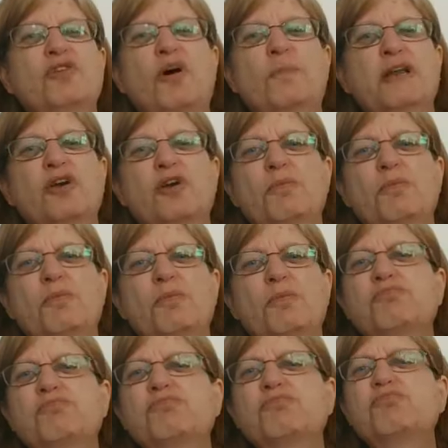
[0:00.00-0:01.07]
gobbledygook,
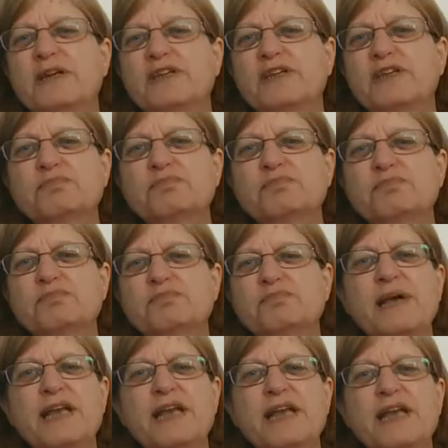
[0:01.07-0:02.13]
rubbish,
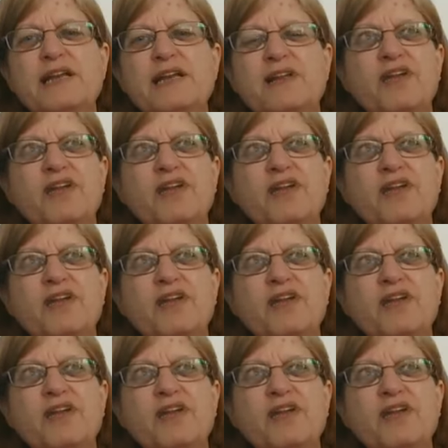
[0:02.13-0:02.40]
made up stuff.